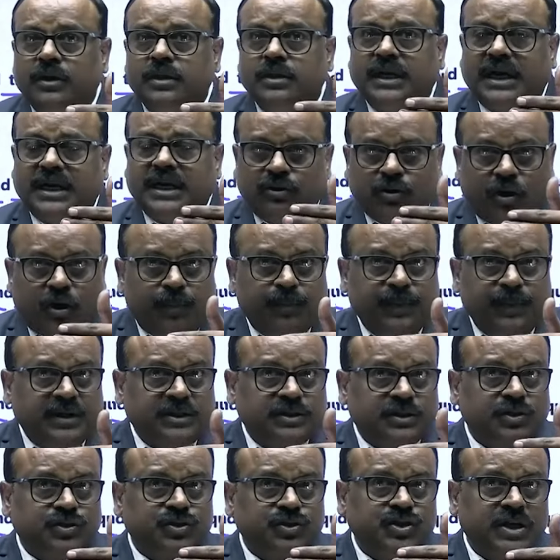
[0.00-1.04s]
the
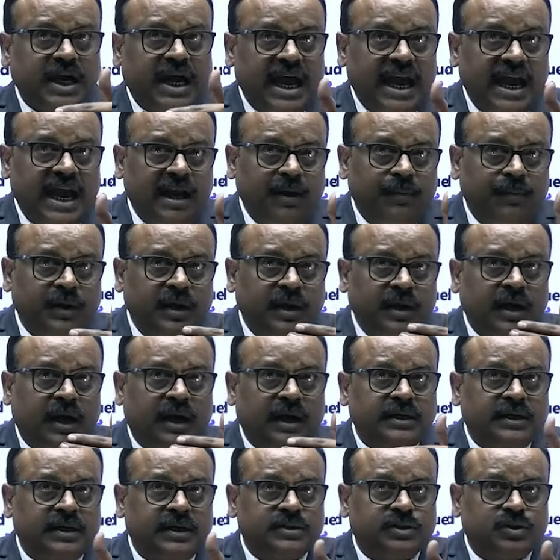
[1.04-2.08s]
topics shall be
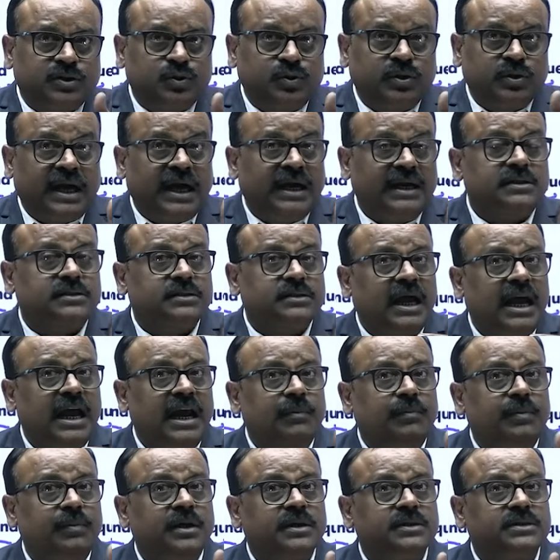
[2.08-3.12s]
understood and shall
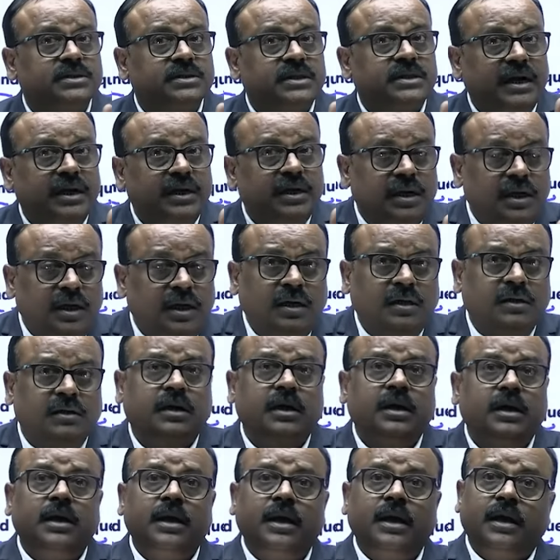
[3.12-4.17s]
be studied
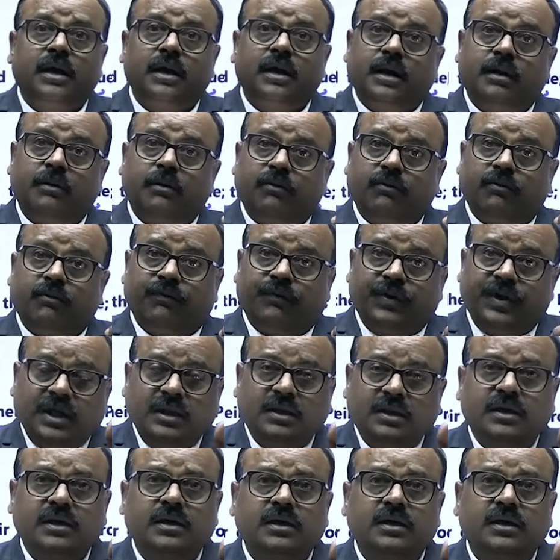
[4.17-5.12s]
with